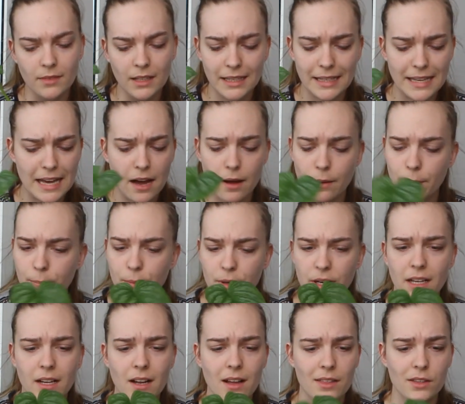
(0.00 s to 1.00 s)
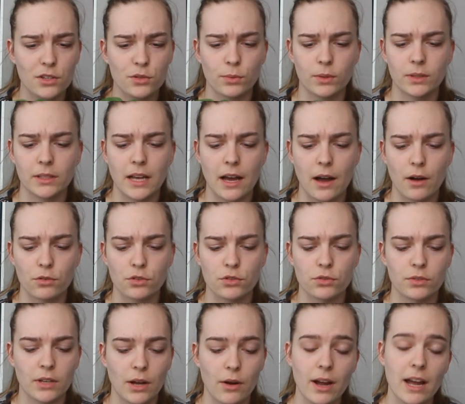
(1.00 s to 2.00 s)
Yeah, but I got this one now,
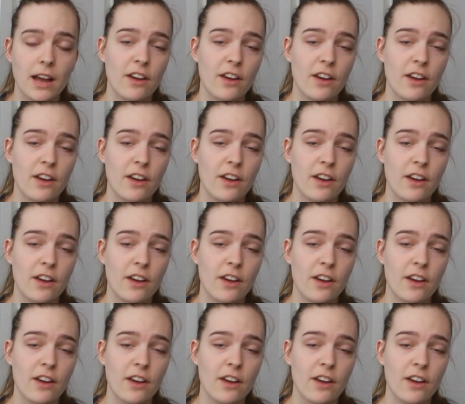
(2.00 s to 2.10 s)
so now I